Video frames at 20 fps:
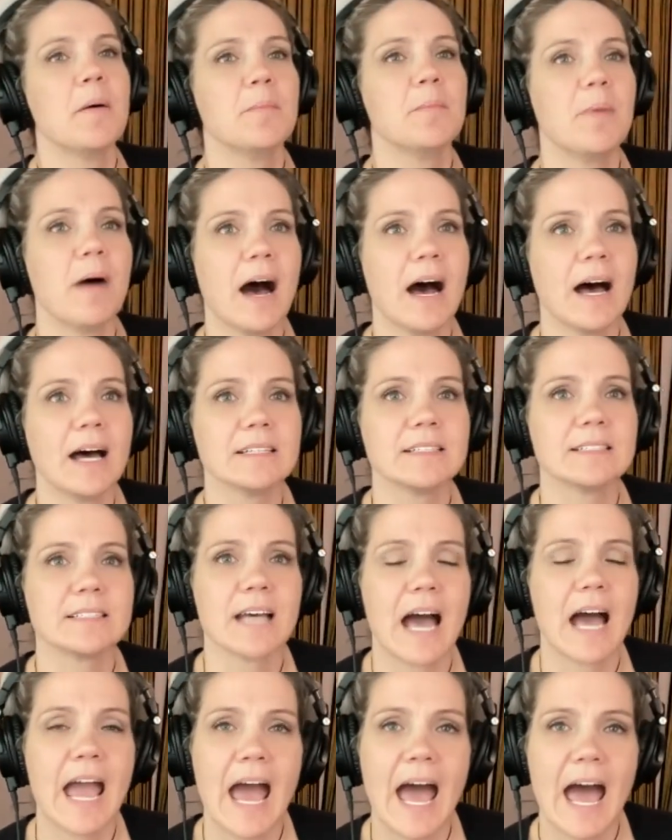But
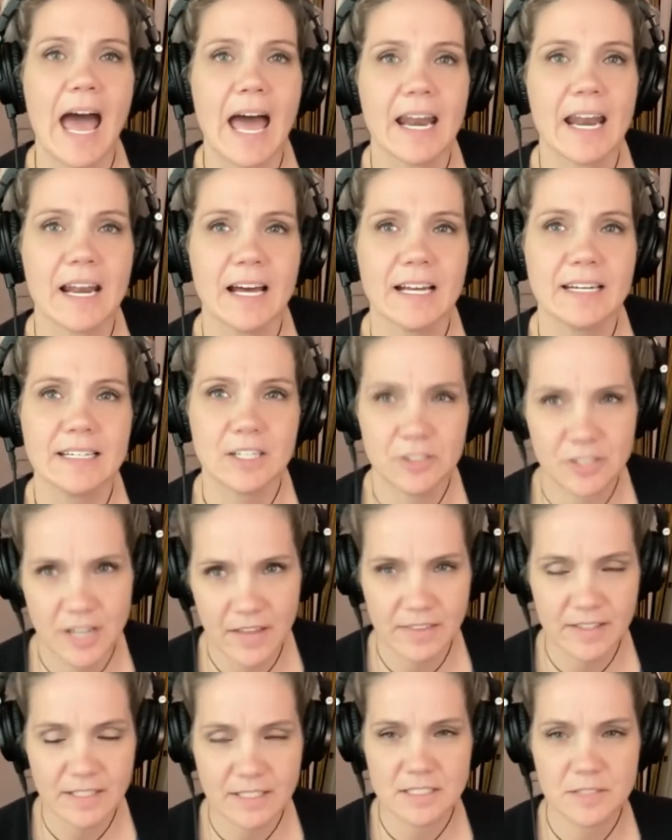I had a near
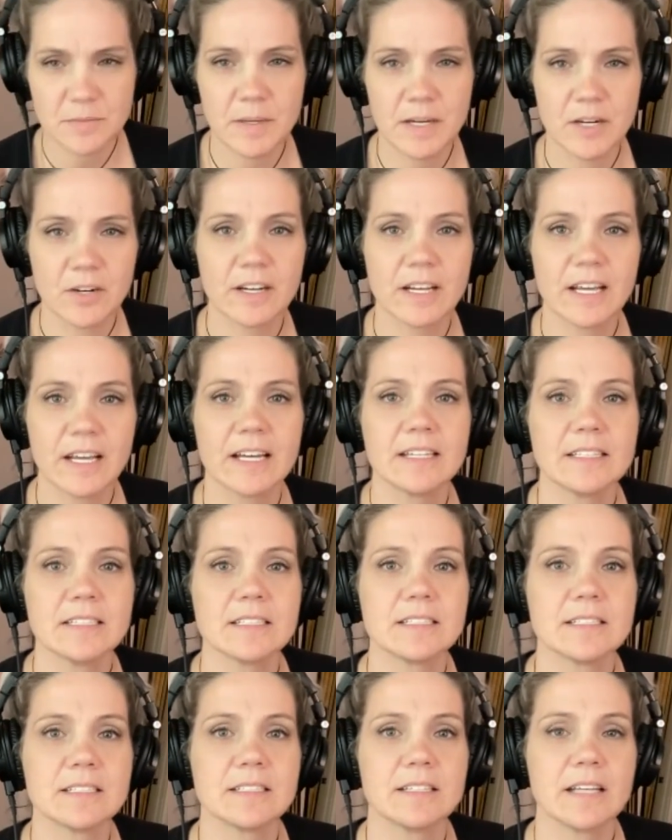death
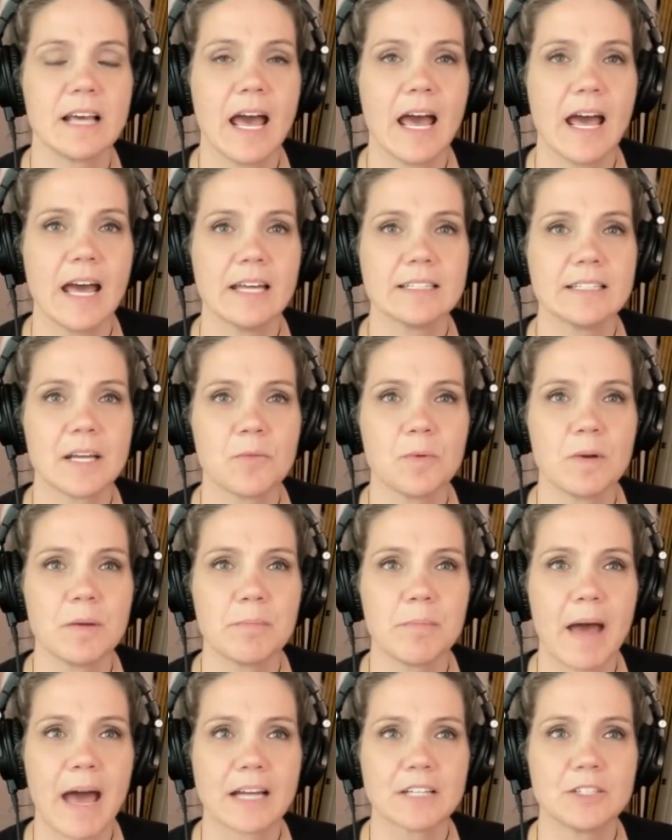experience and I went
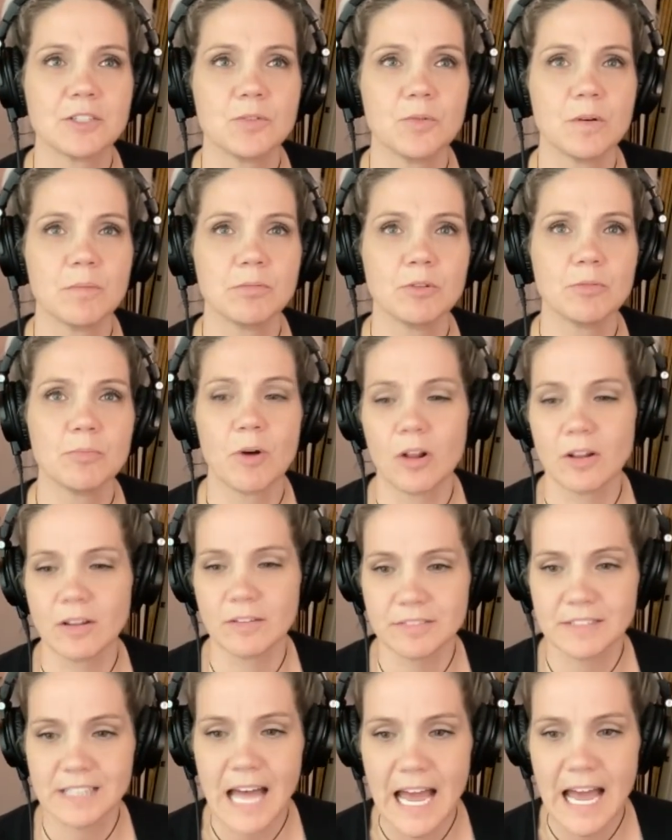back to a blue ball
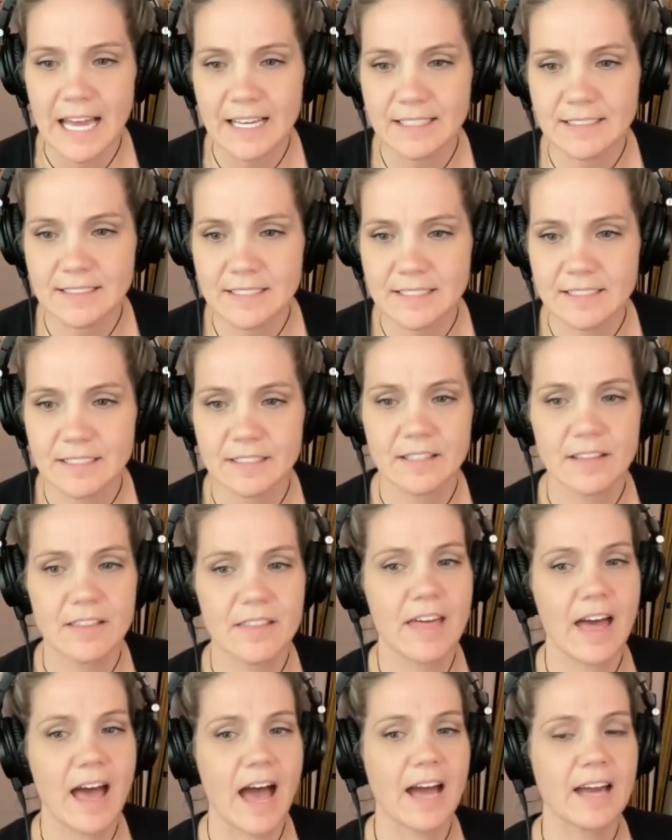of light
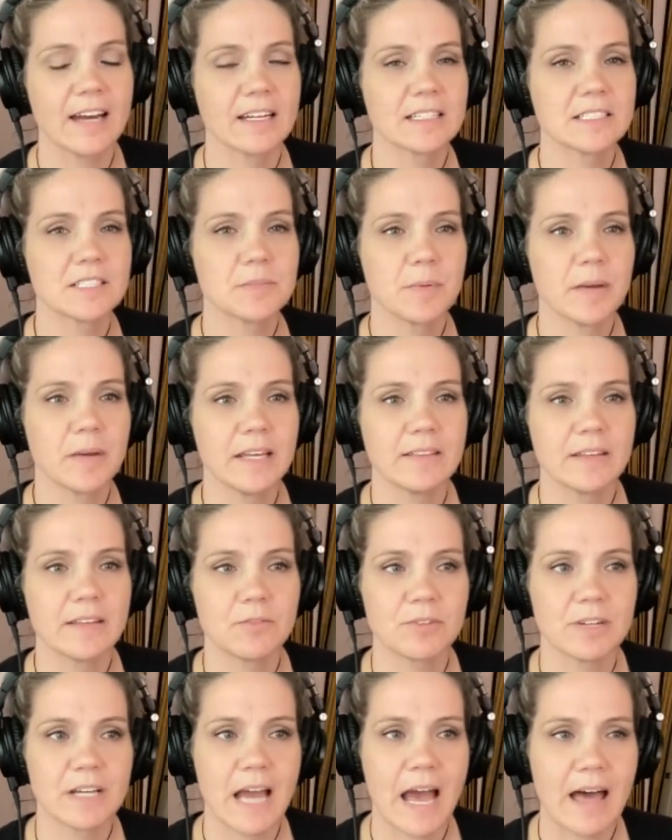that explained that
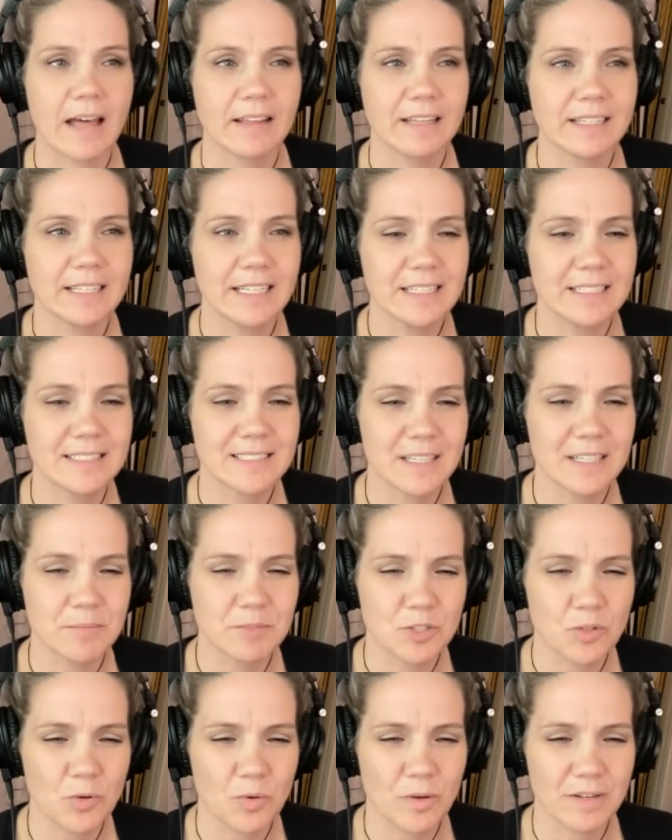reality is some
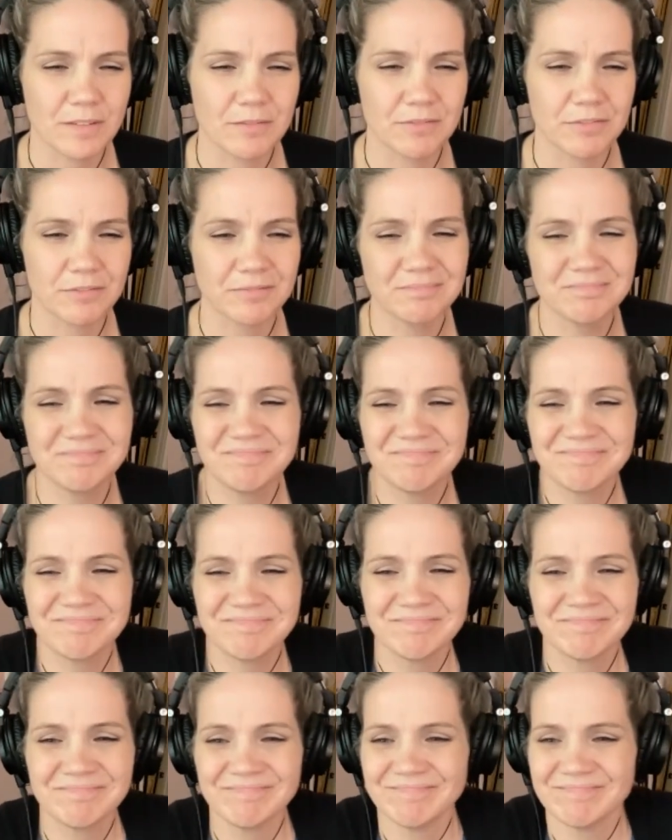sort of
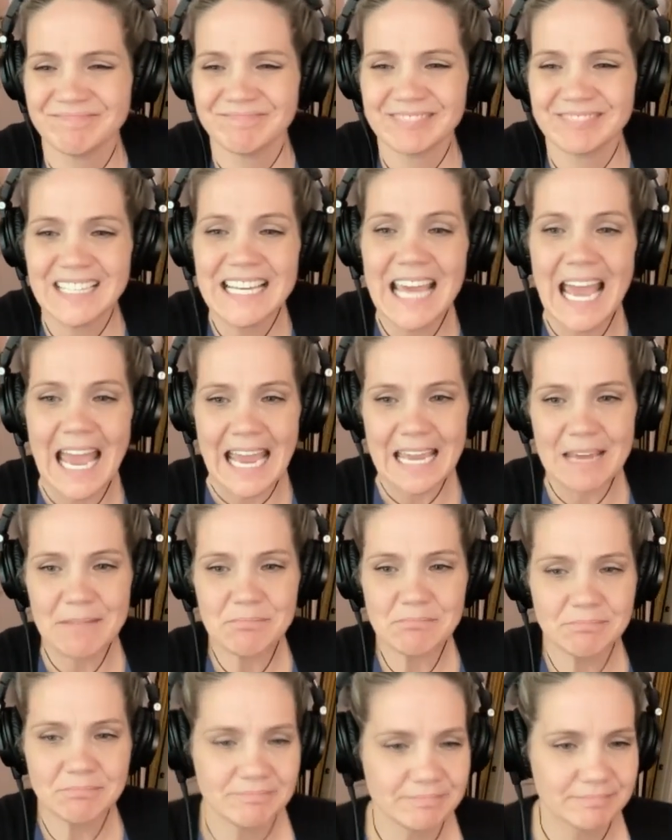
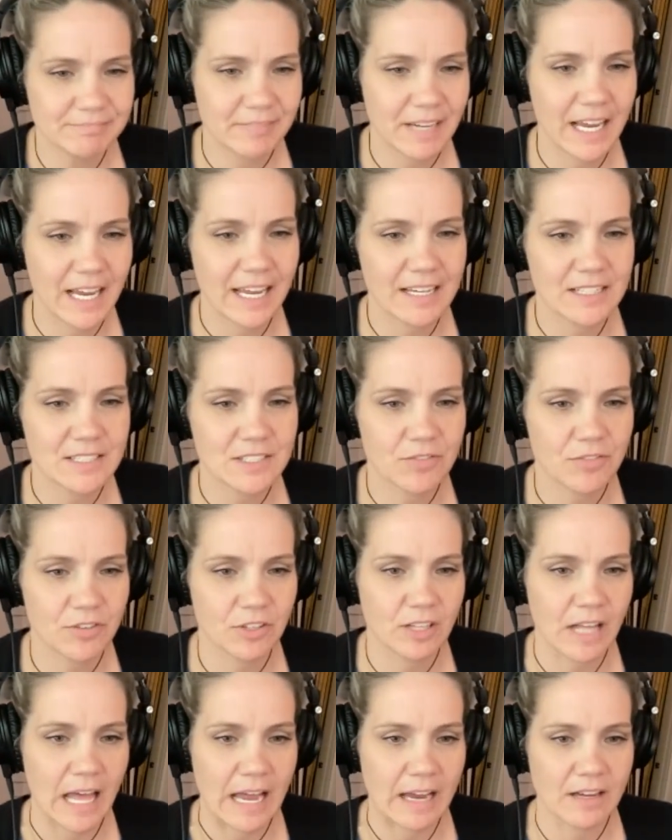game I guess, for
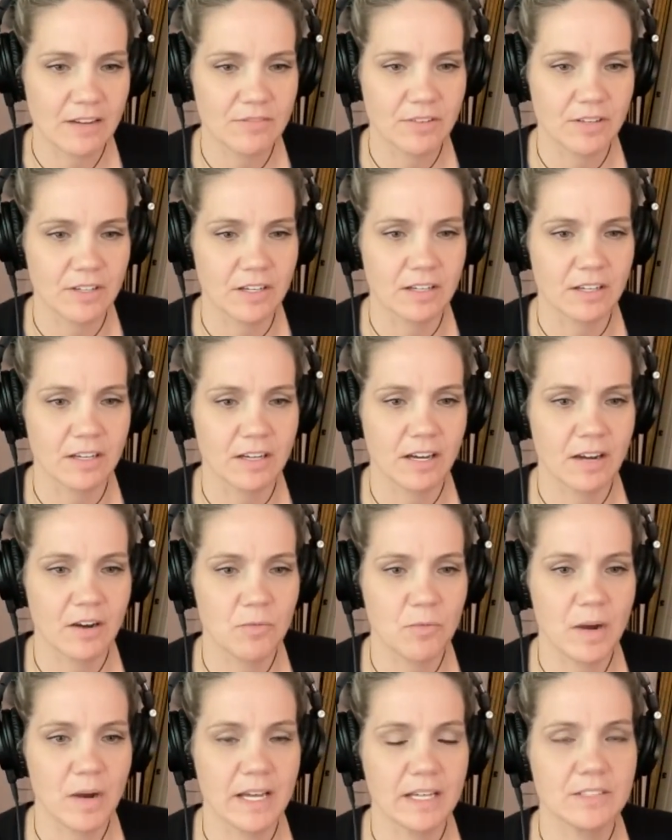lack of a, a
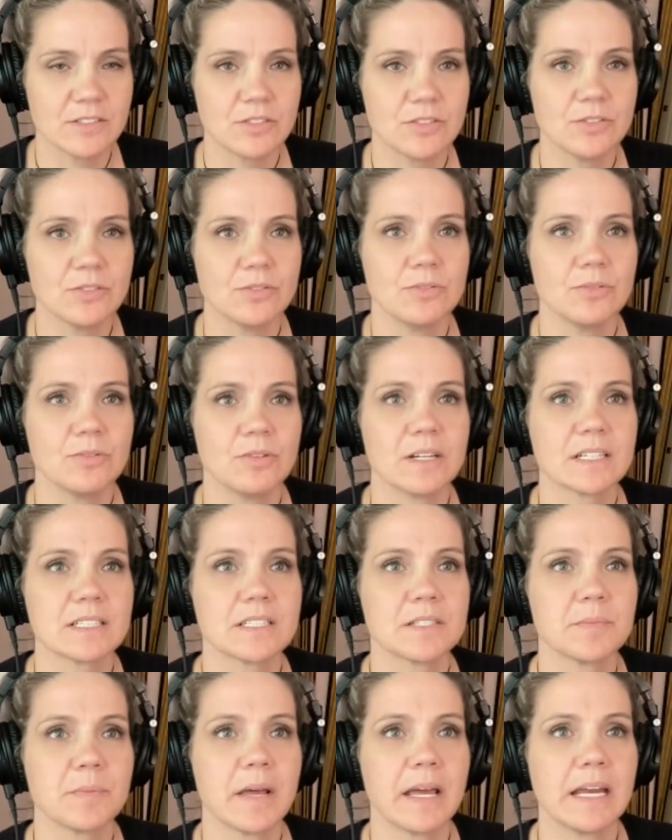way to
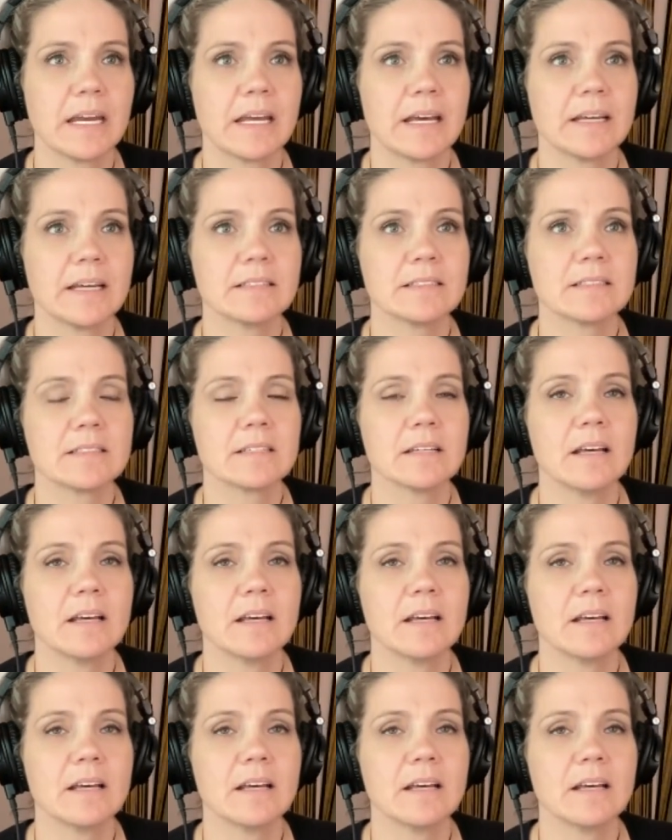explain it.